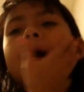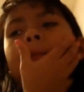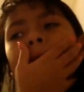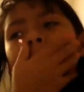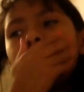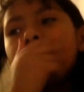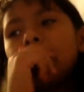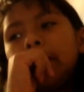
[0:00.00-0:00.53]
But
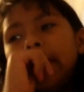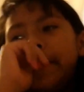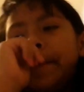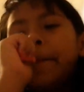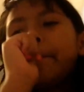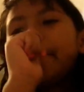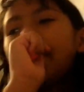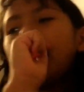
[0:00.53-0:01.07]
anyway,
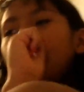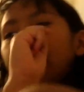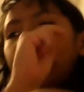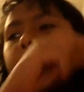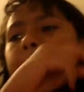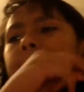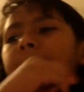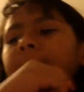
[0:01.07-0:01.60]

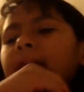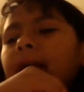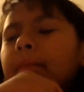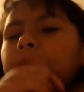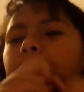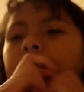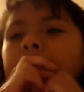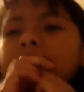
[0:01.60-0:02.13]
I'm
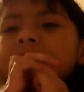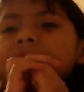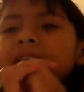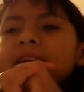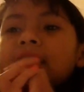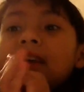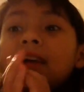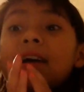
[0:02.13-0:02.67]
going to be
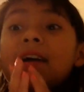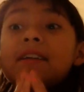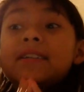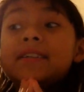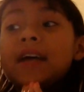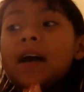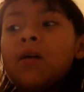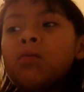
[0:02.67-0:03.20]
singing
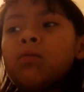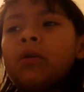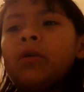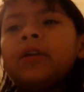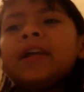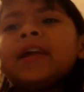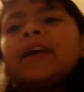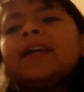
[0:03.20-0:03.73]
Adele
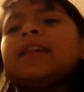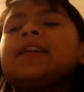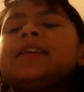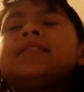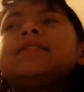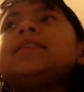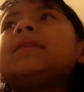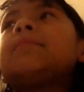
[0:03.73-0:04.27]
Rolling in the
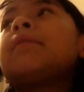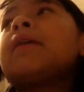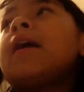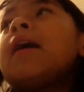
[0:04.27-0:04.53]
Deep.